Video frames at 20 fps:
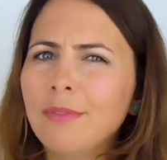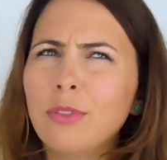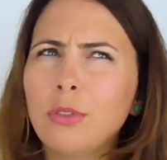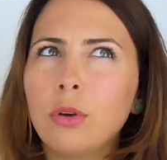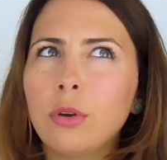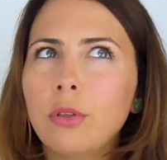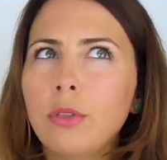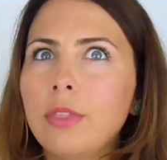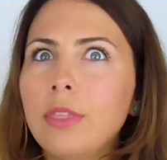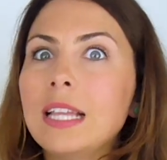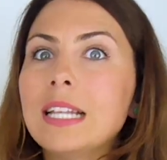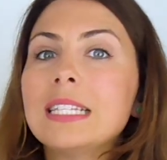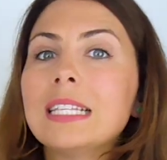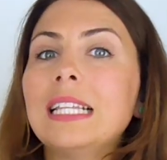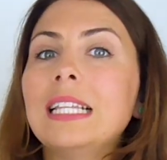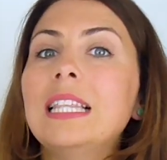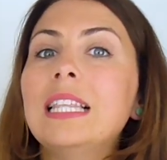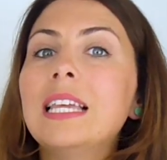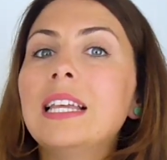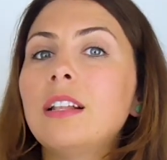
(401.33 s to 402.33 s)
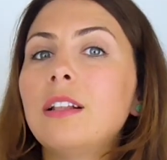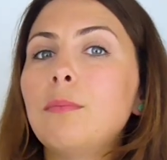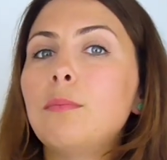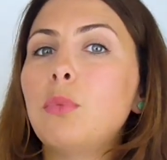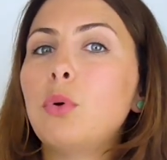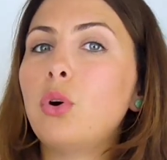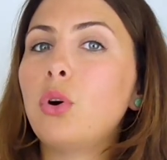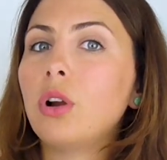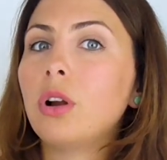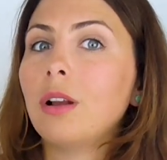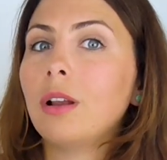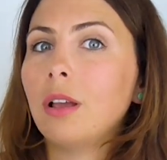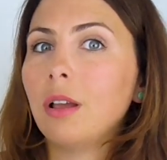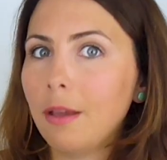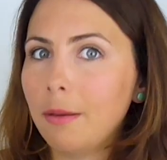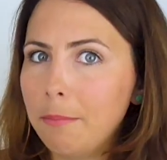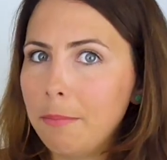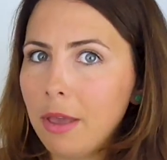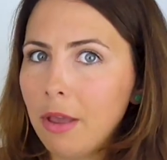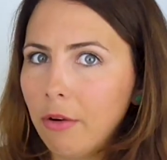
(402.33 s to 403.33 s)
though that's a little more
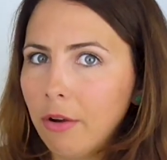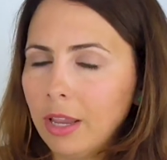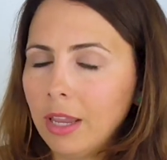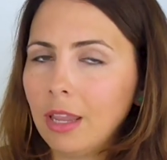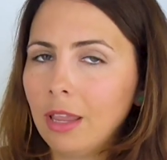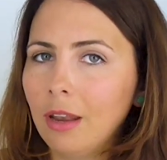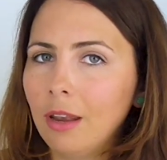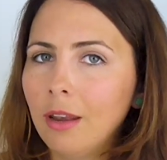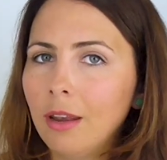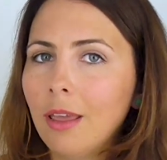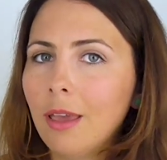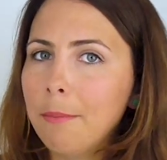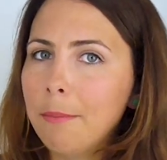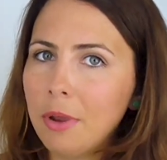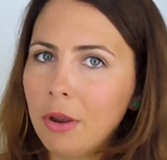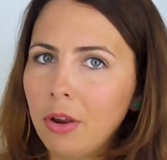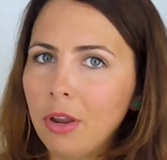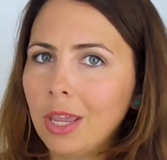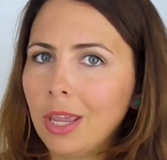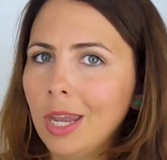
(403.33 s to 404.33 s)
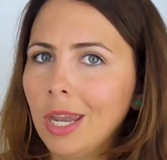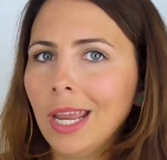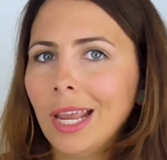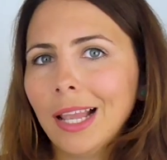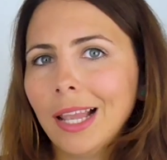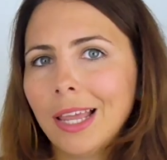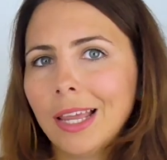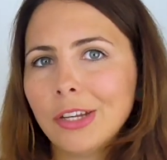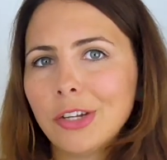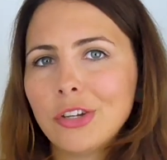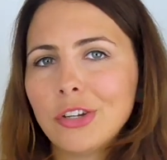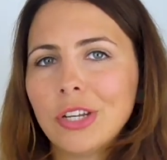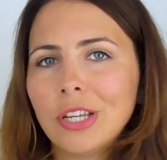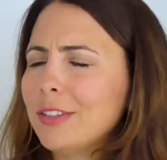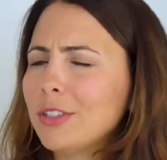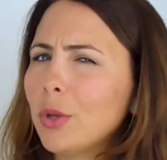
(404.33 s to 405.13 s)
American English.